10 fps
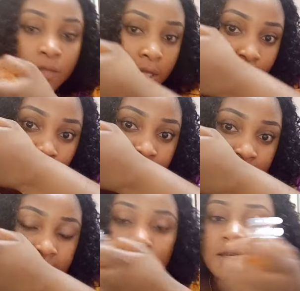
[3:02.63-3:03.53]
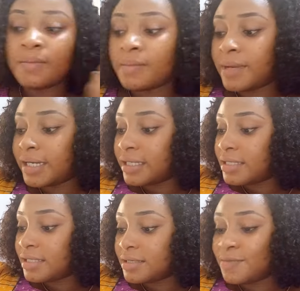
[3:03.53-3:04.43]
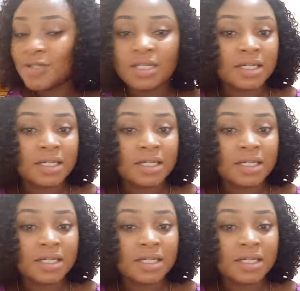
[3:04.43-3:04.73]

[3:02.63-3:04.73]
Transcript: So I'm wearing Escada magnetism today,